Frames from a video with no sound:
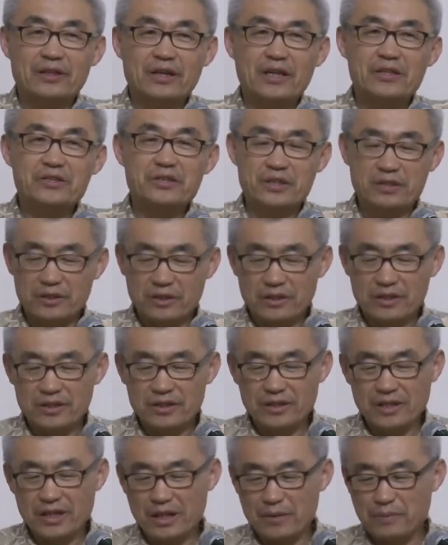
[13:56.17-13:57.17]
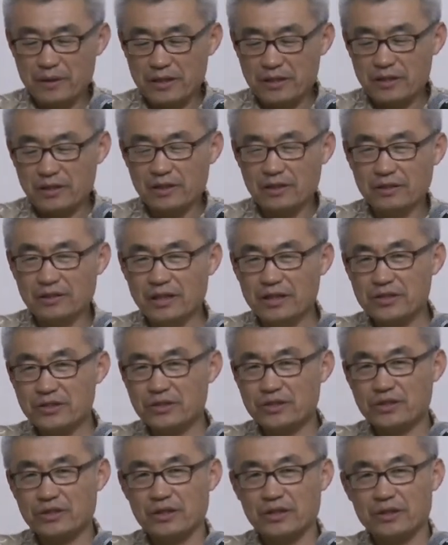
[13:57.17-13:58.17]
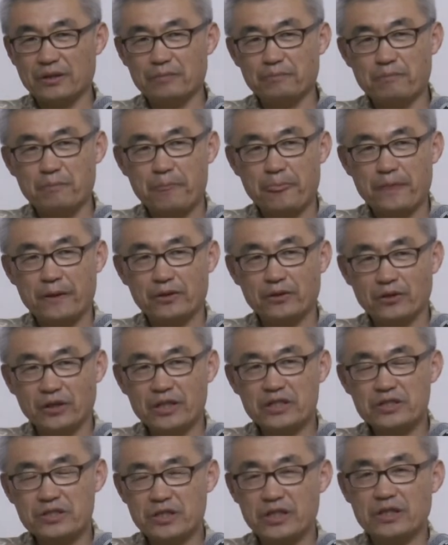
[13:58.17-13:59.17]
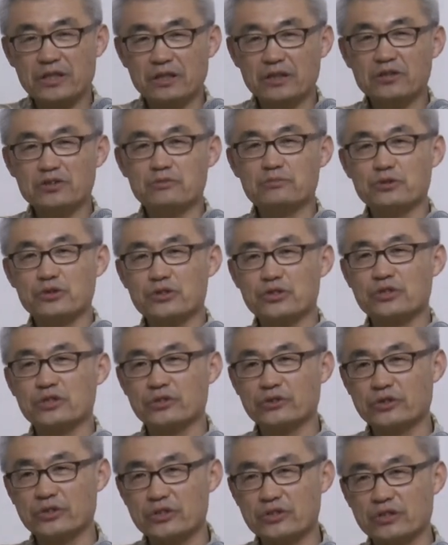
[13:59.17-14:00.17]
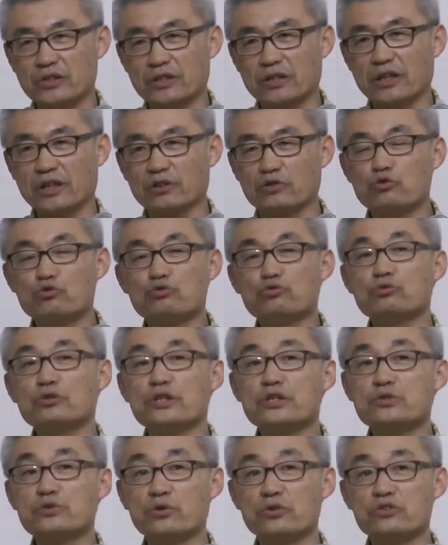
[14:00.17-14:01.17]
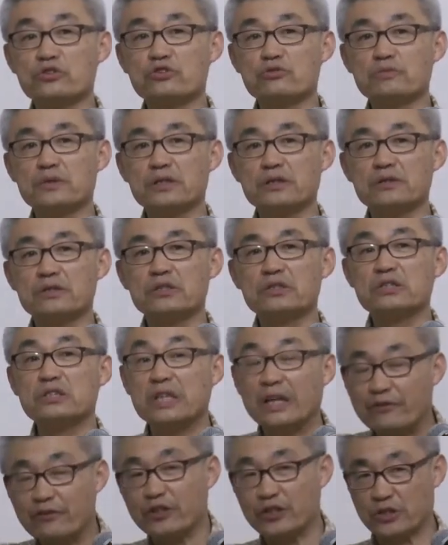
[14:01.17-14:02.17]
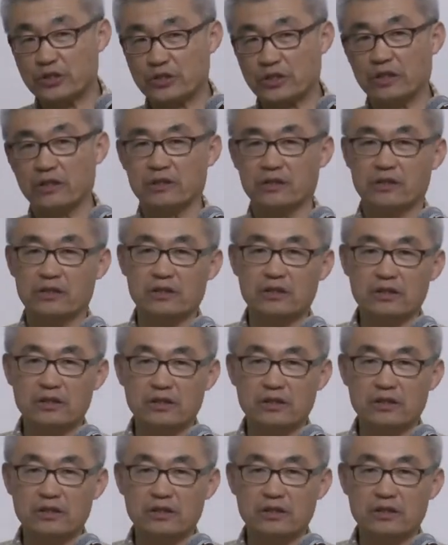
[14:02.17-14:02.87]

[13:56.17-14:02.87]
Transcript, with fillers: I said, yeah, but let's take it a little more seriously. Like, who is going to be devastated